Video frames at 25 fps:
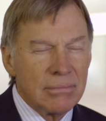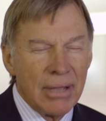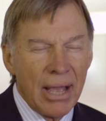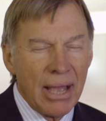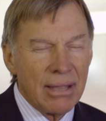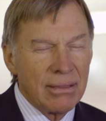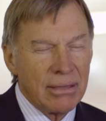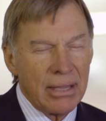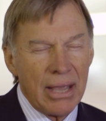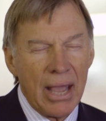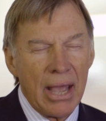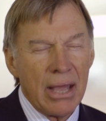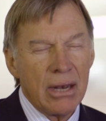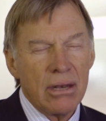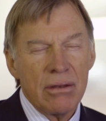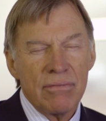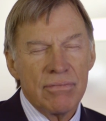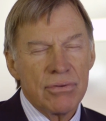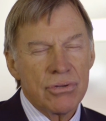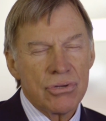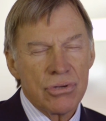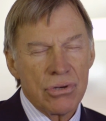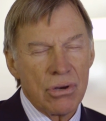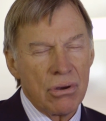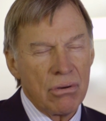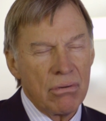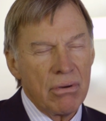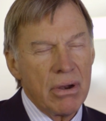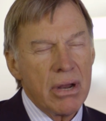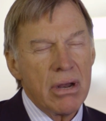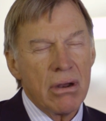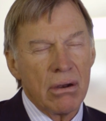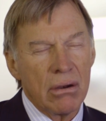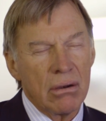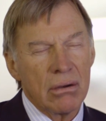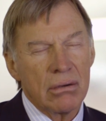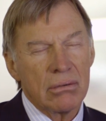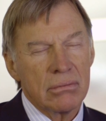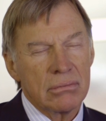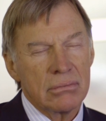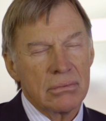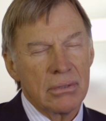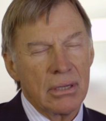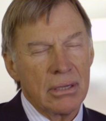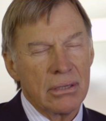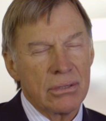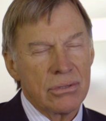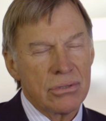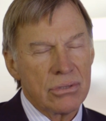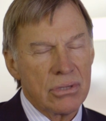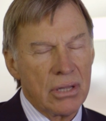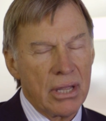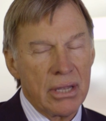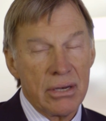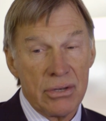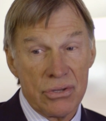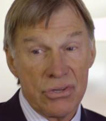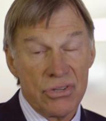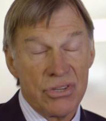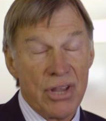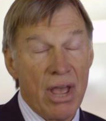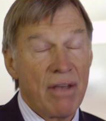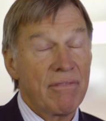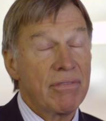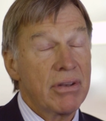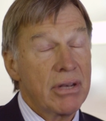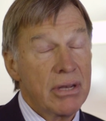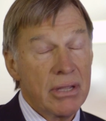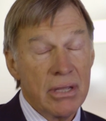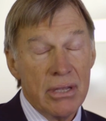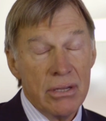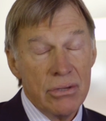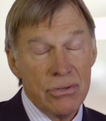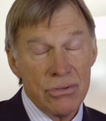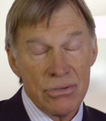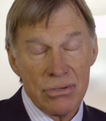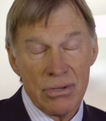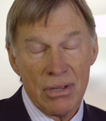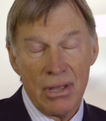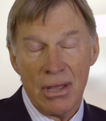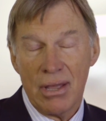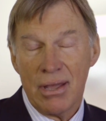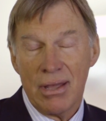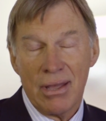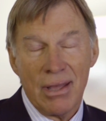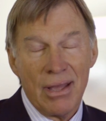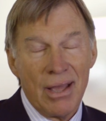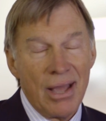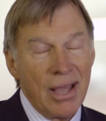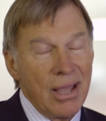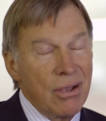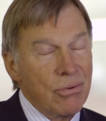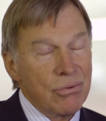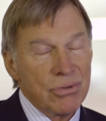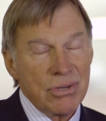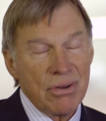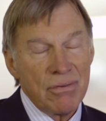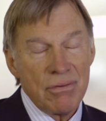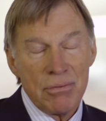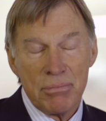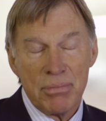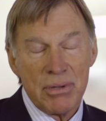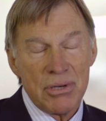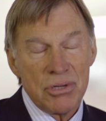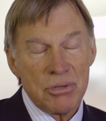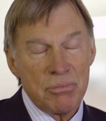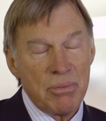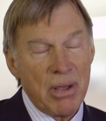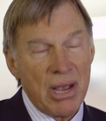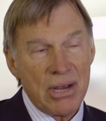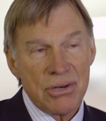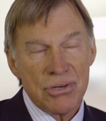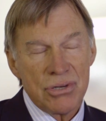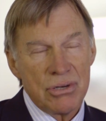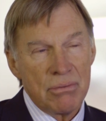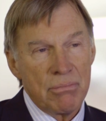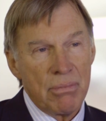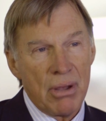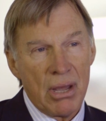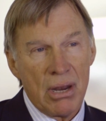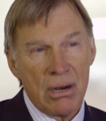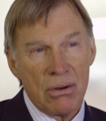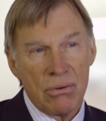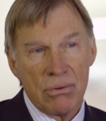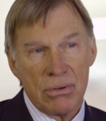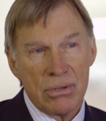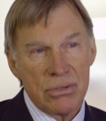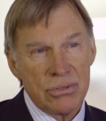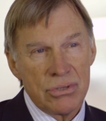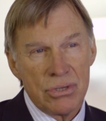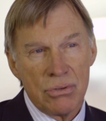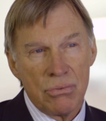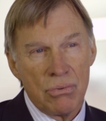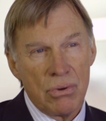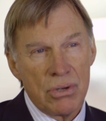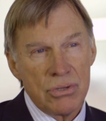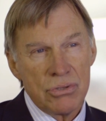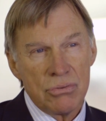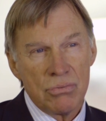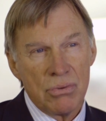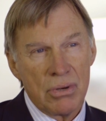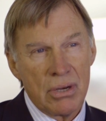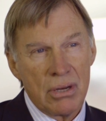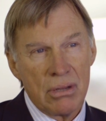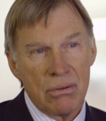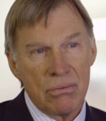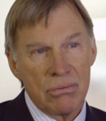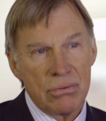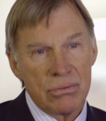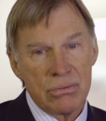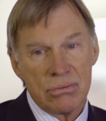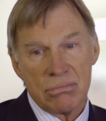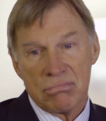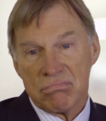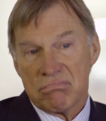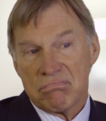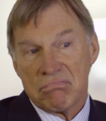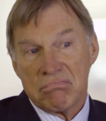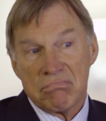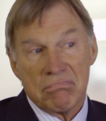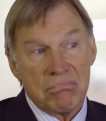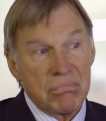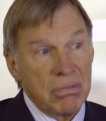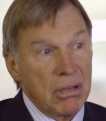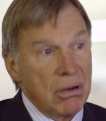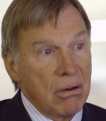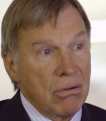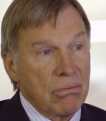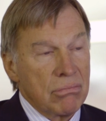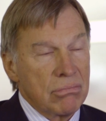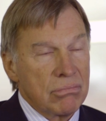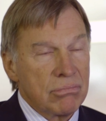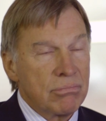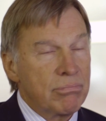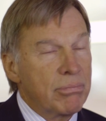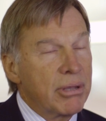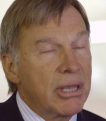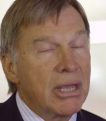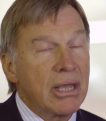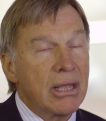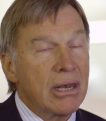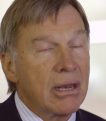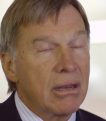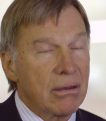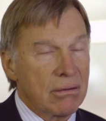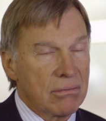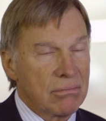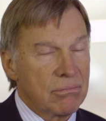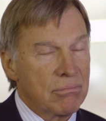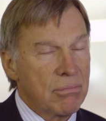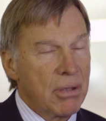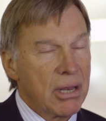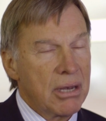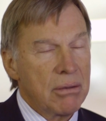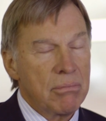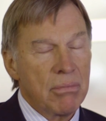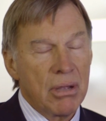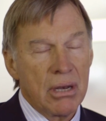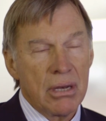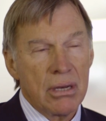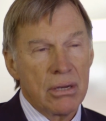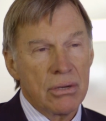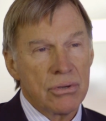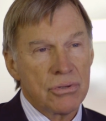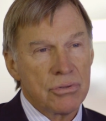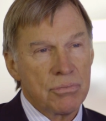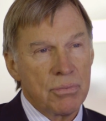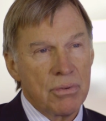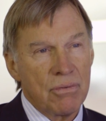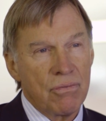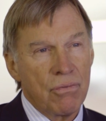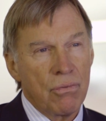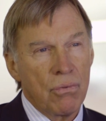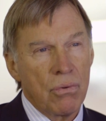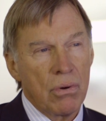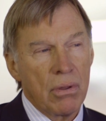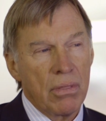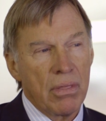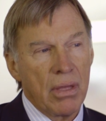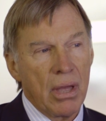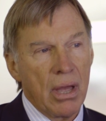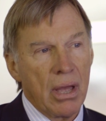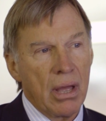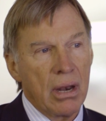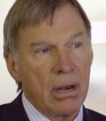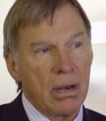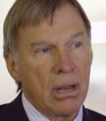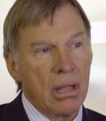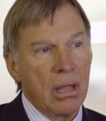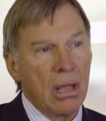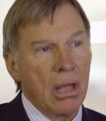at the end of his career, in his late 70s, he was every bit as passionate about it as he was when he was, you know, beginning many, many years before that.